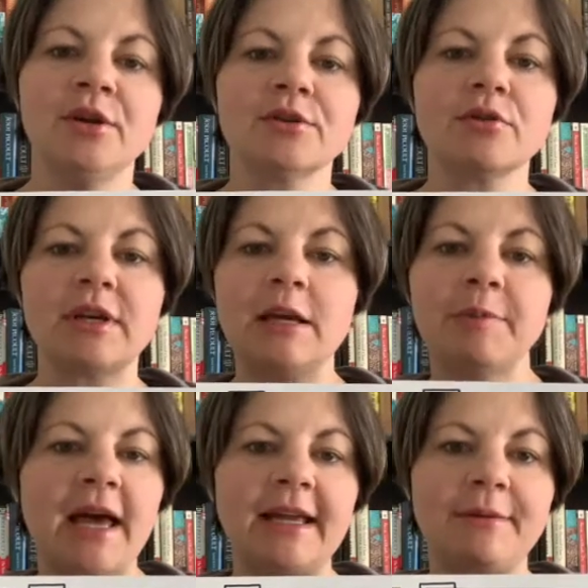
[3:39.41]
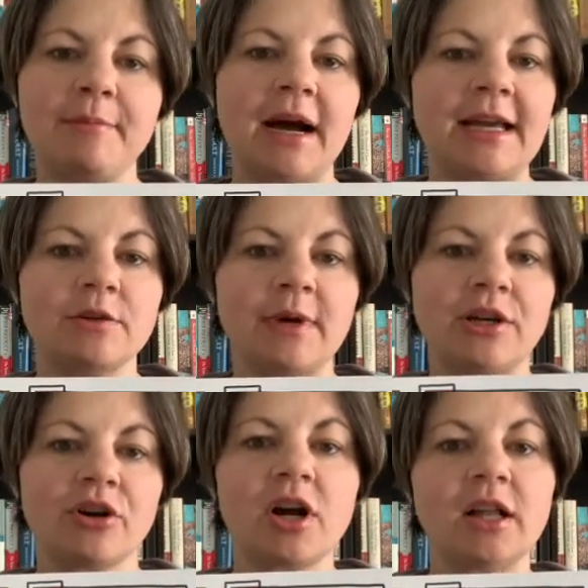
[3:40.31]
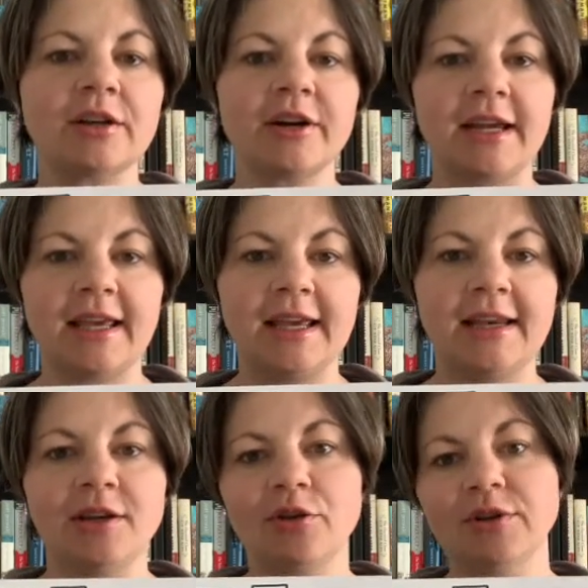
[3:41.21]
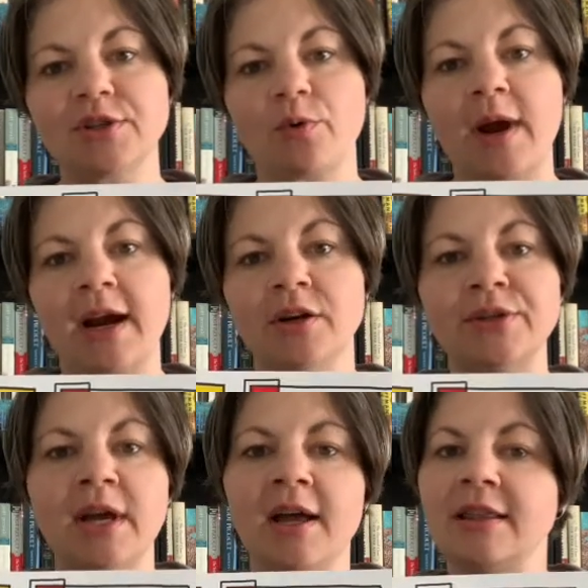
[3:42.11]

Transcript: So keep that in mind when you're coloring in your squares.